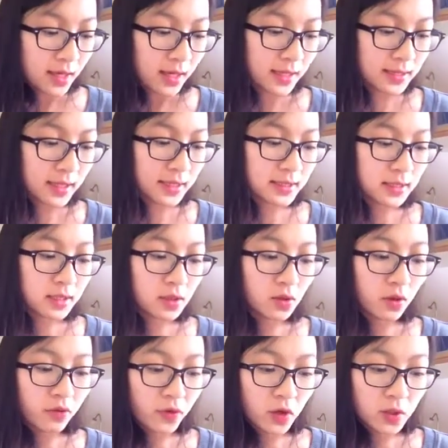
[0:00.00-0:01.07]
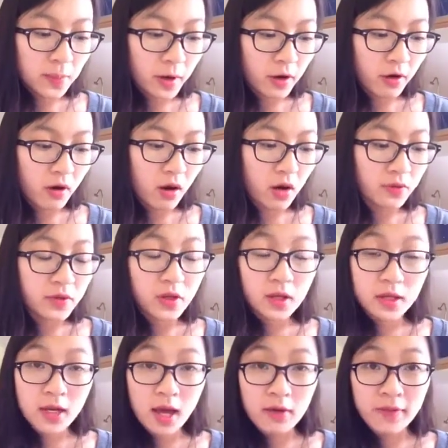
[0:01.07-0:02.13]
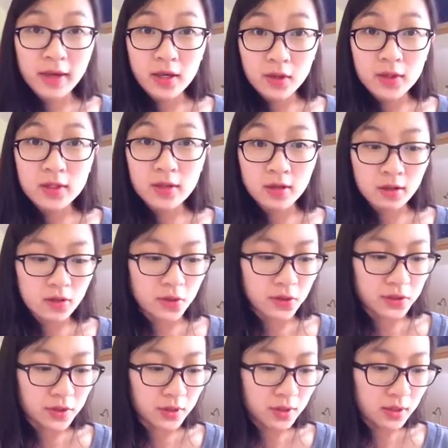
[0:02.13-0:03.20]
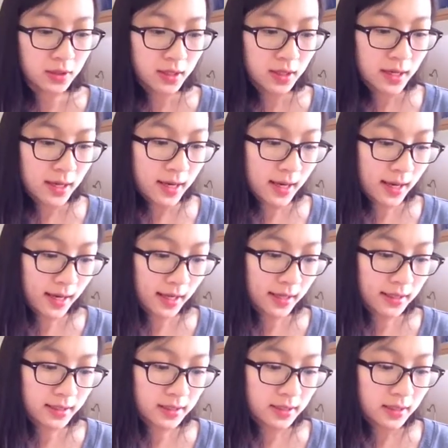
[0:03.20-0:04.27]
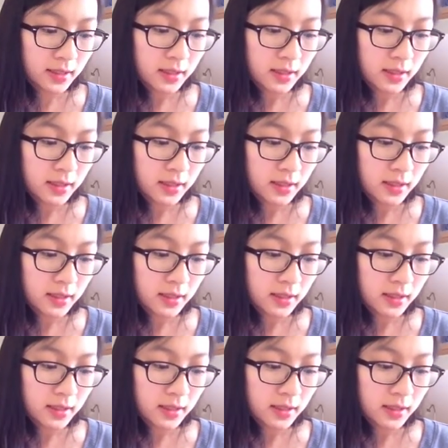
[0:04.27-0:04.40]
It says in your 4th paragraph you can have a good conclusion, and